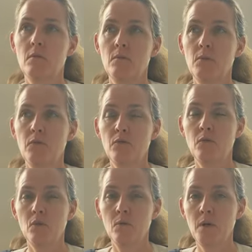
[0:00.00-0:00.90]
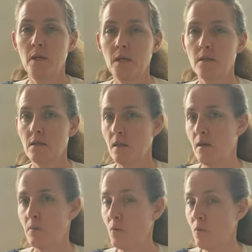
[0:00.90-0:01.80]
before we get to
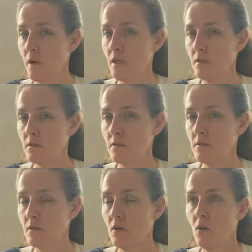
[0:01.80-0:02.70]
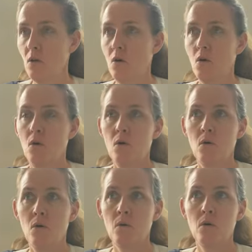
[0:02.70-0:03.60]
that point?
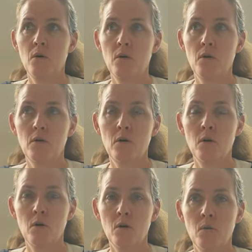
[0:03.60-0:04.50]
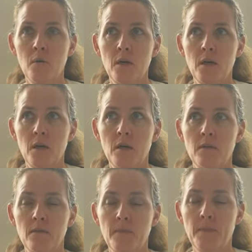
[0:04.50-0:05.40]
Or are we
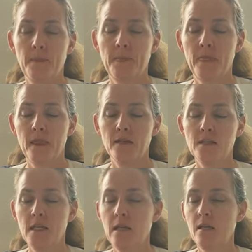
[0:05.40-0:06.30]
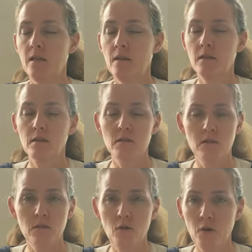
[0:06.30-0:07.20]
saying
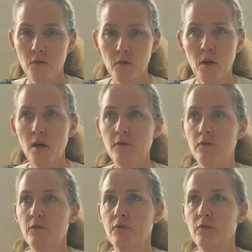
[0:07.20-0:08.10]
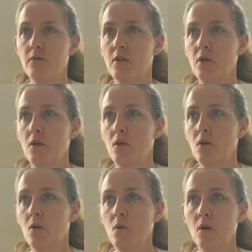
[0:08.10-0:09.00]
things off the cuff
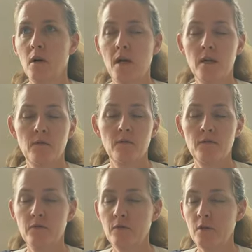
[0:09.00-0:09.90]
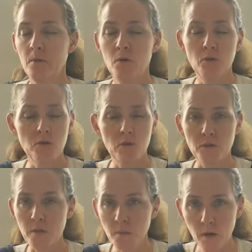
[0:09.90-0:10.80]
or out of an emotional
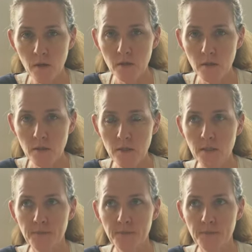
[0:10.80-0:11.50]
response?